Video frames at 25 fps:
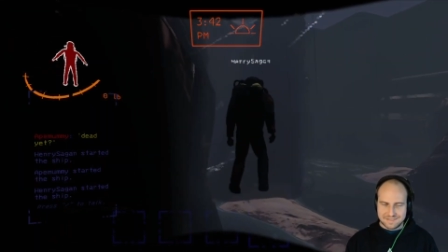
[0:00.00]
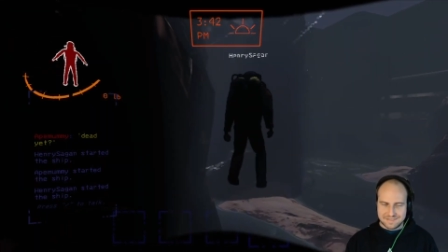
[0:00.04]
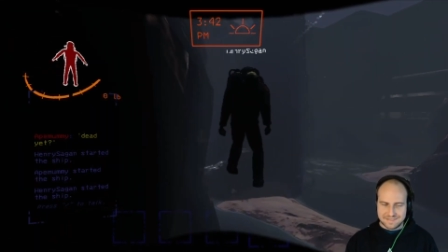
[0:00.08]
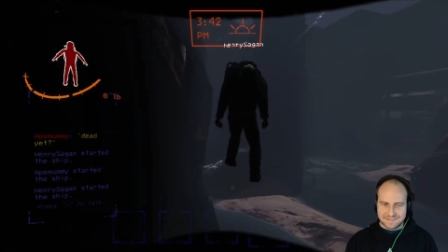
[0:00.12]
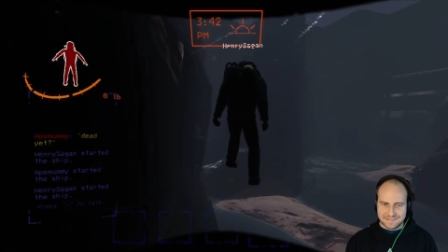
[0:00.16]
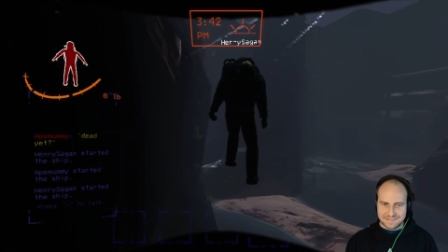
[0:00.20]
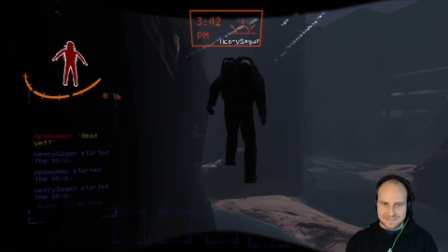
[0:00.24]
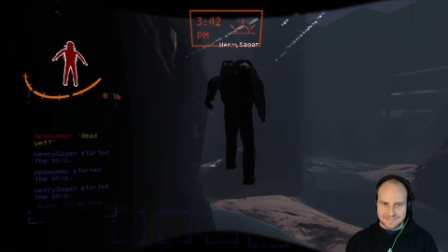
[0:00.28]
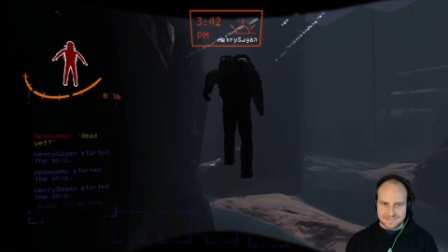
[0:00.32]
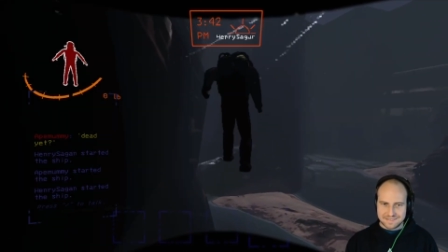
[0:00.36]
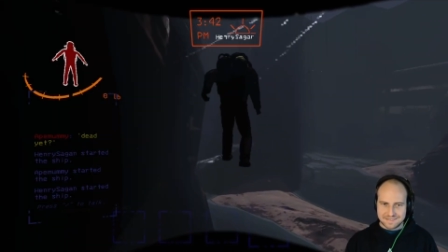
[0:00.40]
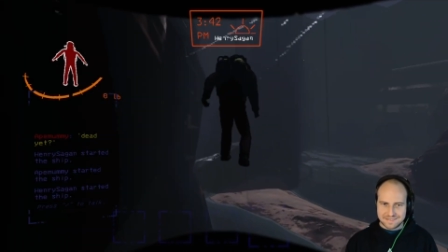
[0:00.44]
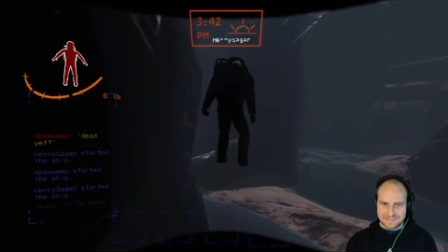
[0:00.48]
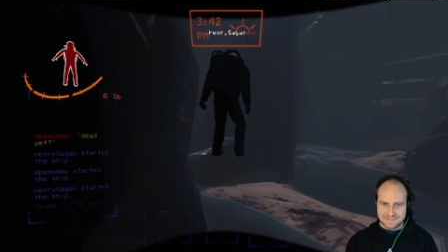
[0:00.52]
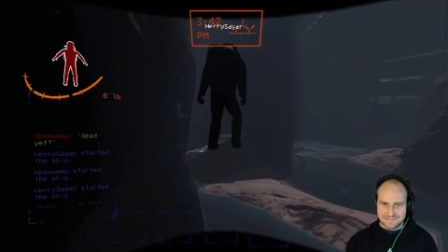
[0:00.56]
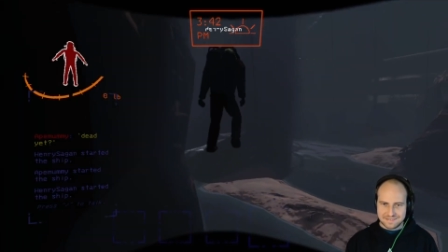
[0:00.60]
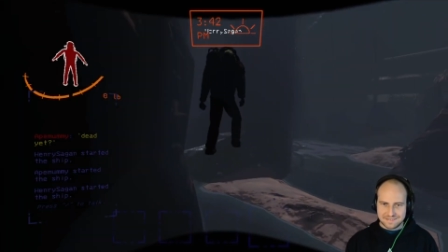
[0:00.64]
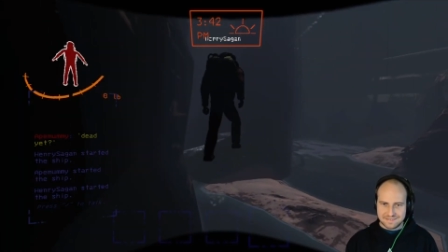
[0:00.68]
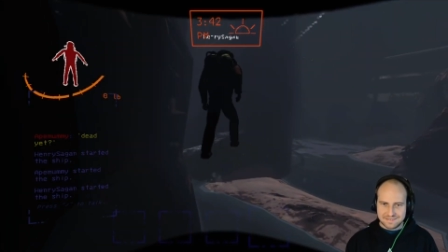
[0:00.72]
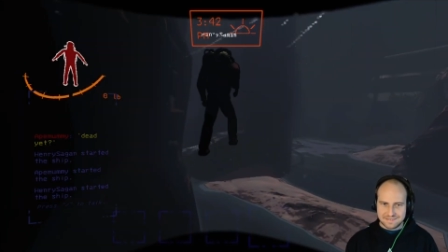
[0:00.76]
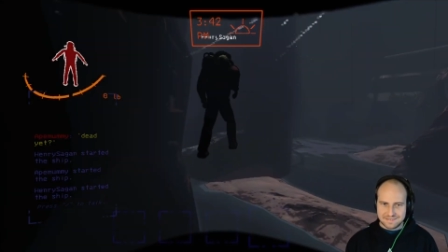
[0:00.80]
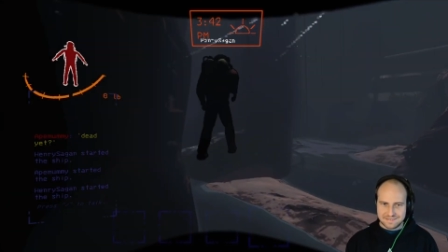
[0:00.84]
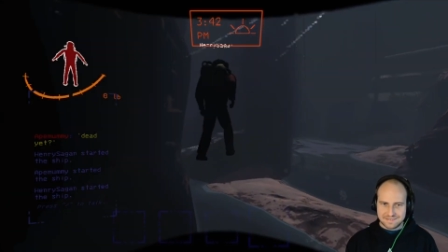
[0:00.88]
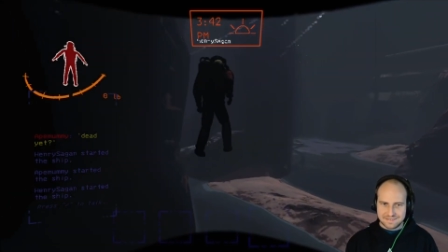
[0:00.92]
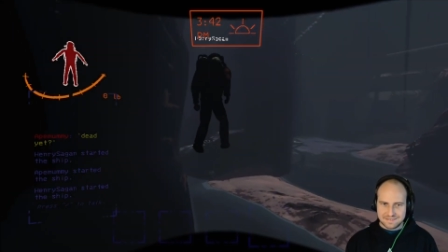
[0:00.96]

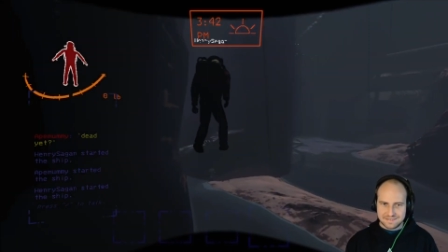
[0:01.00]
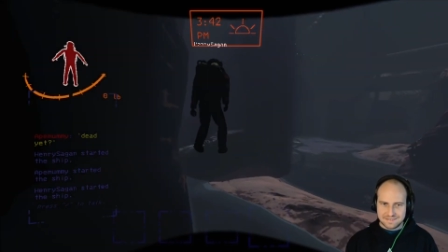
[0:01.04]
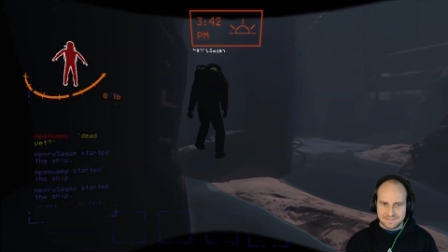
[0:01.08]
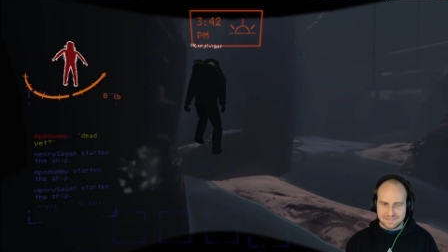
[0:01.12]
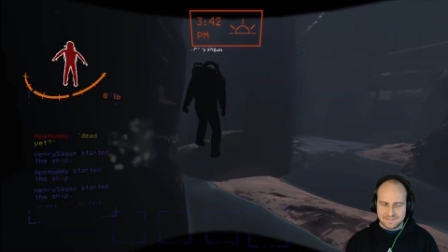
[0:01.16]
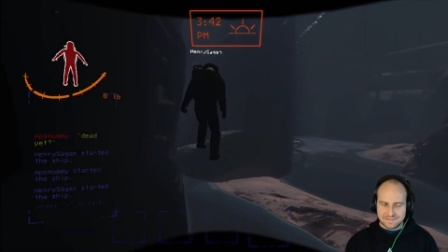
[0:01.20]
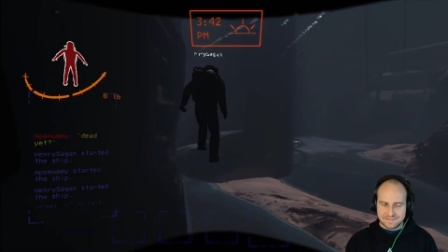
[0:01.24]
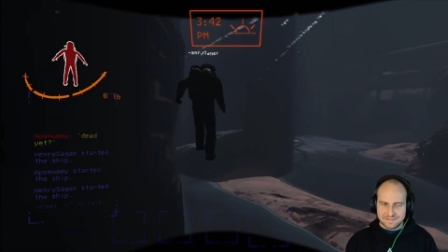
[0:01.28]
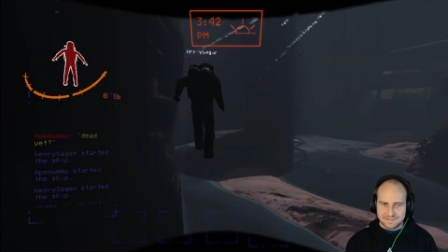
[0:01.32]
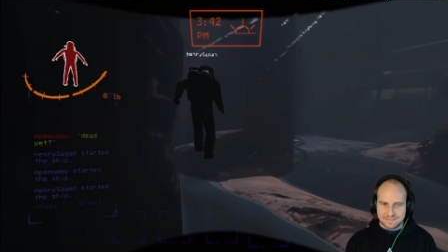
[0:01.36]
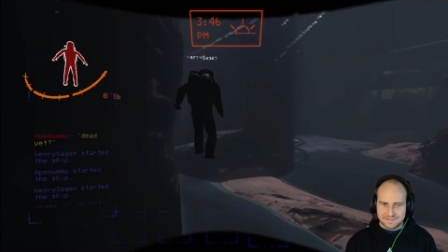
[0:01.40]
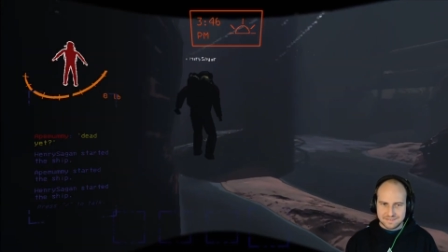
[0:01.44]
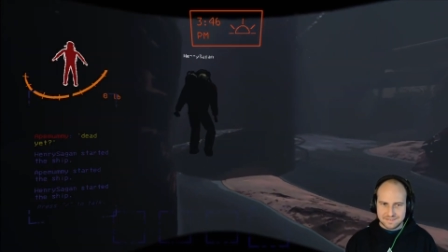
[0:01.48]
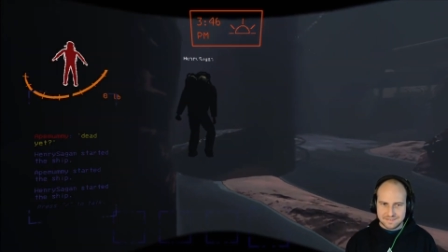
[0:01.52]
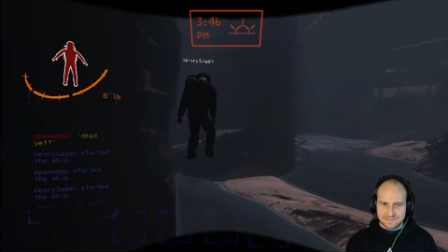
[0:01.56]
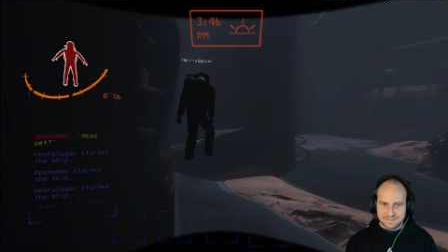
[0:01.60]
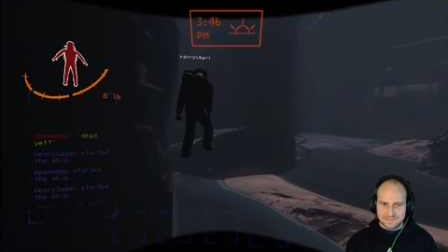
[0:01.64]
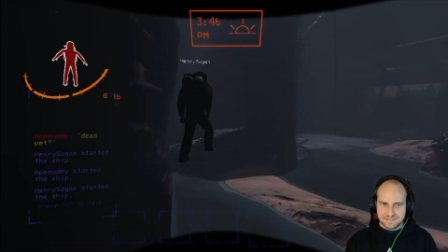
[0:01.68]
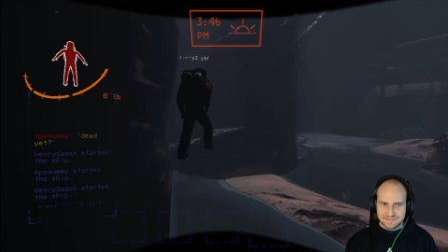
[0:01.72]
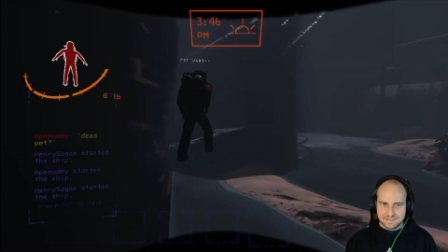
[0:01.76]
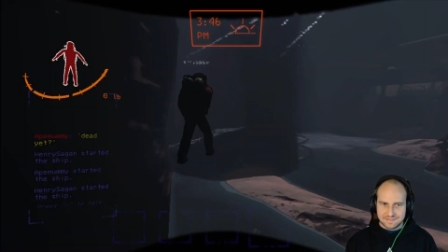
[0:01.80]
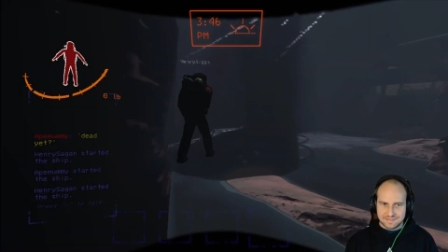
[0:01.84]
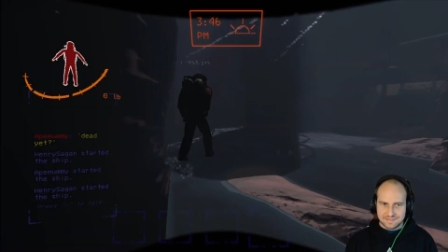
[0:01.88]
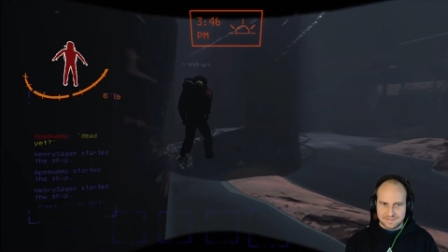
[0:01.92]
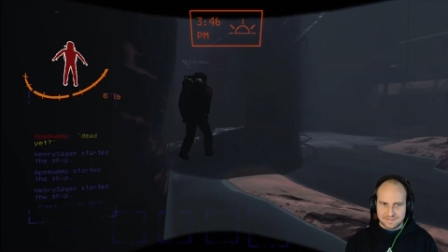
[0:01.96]
talking.
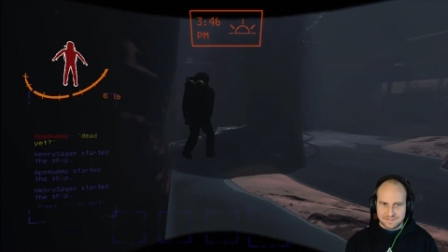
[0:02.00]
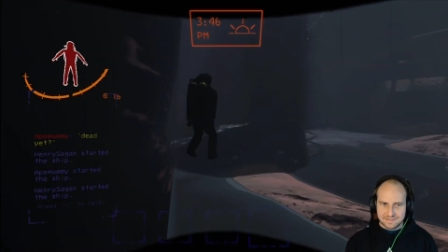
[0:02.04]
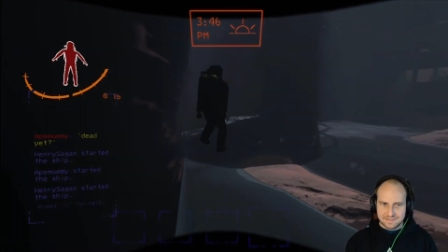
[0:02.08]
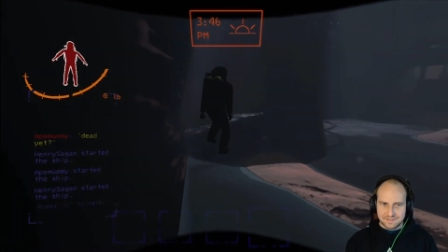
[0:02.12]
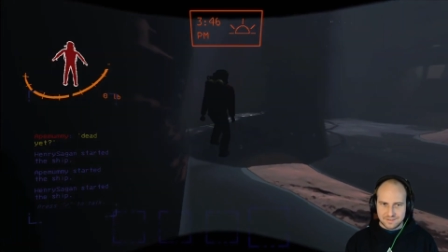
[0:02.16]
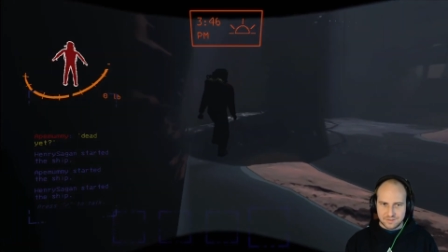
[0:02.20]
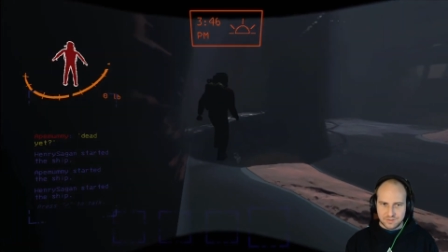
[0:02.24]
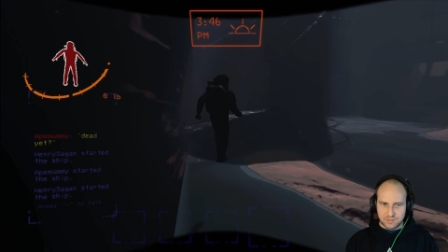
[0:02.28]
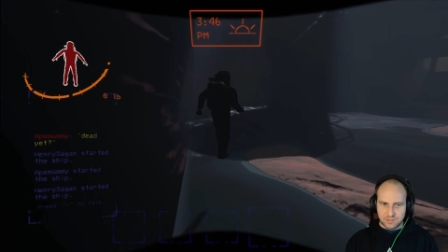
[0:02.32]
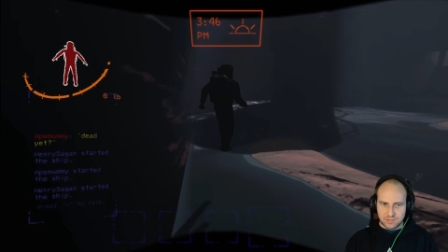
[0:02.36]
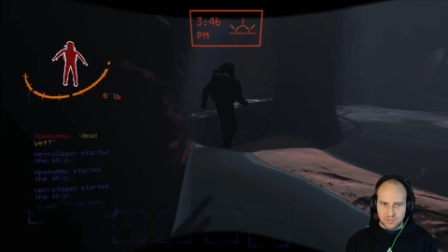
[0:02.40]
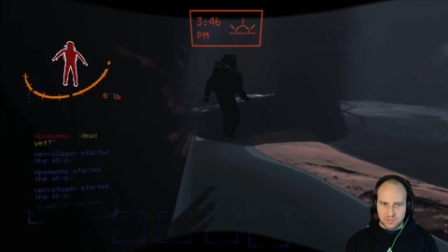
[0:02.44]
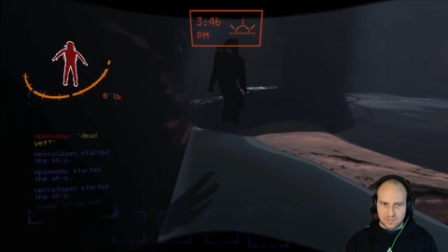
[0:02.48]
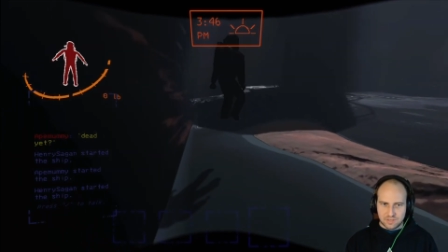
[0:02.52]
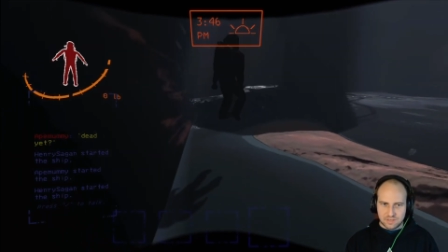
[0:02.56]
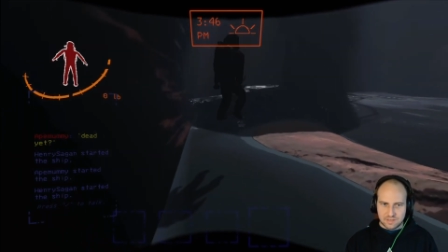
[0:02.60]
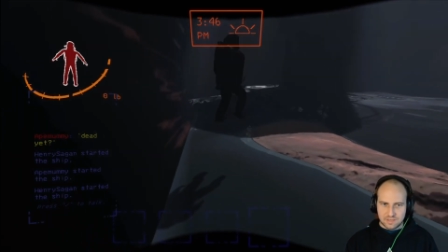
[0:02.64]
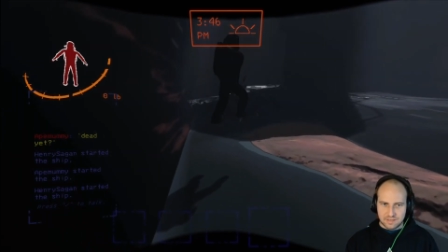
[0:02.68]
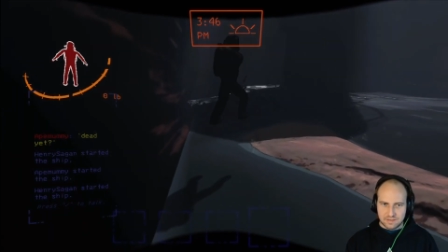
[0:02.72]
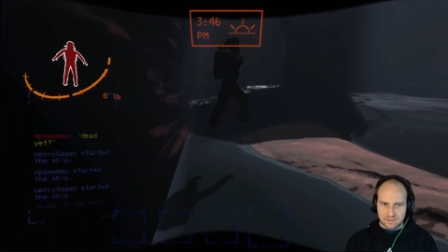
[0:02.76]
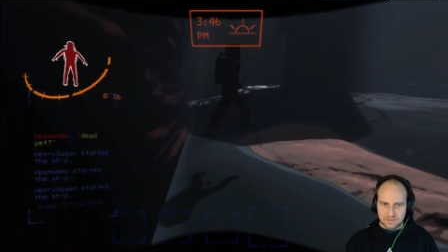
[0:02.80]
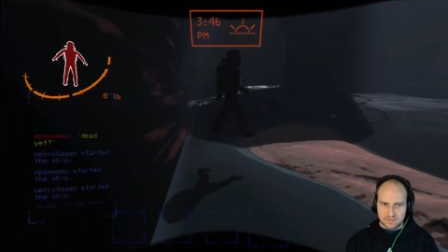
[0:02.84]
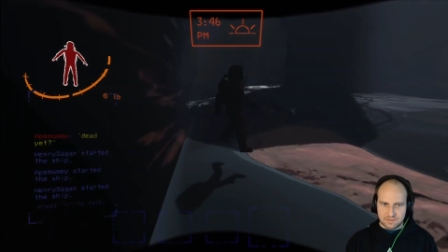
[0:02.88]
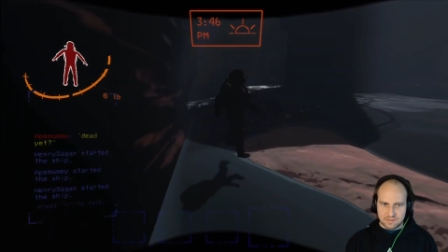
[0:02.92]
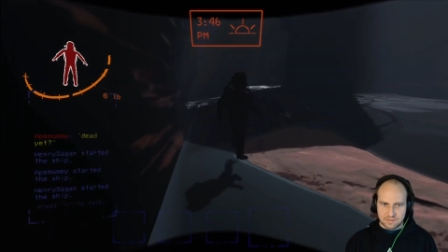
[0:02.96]
Holy shit,
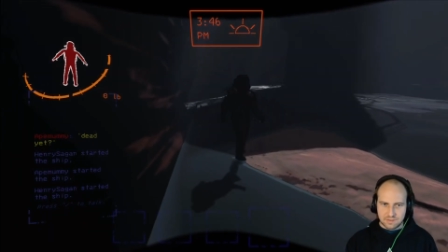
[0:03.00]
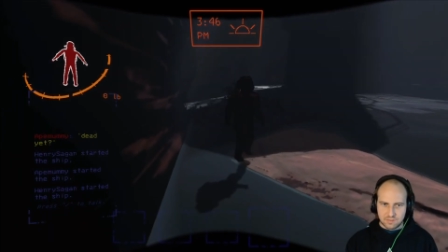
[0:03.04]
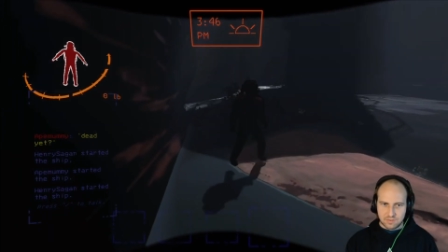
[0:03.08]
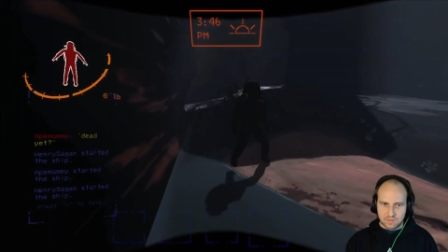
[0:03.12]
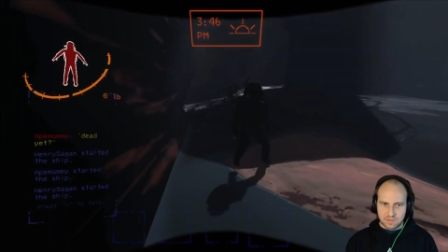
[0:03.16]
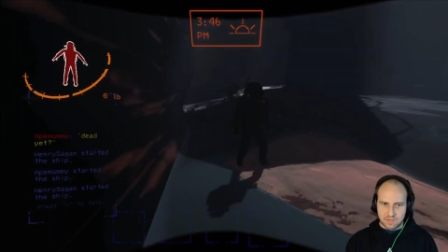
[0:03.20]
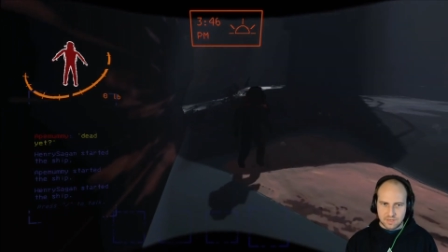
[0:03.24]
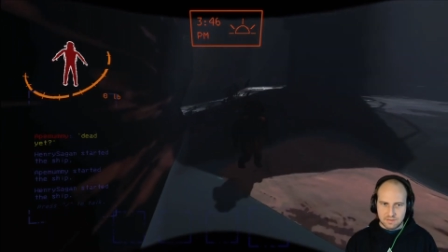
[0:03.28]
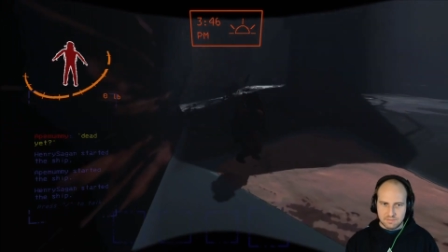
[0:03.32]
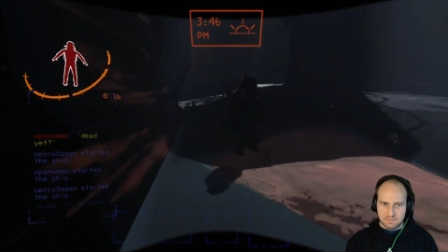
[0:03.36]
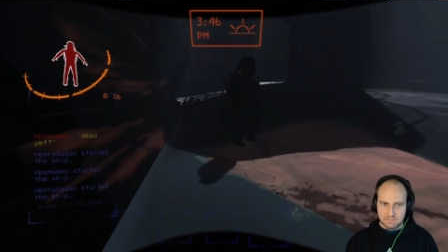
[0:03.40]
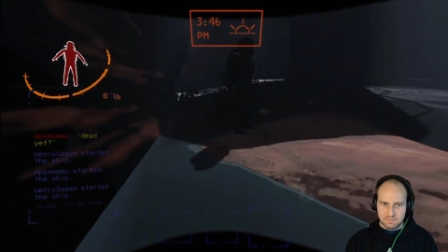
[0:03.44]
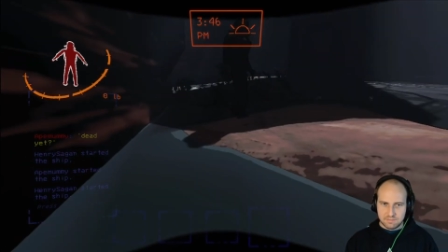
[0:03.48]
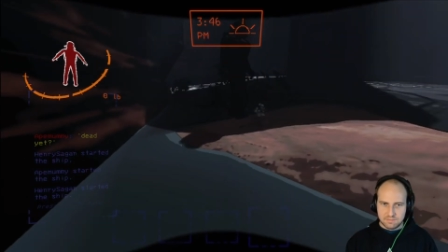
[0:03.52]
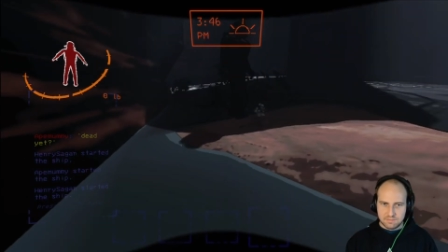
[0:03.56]
that looks so dumb.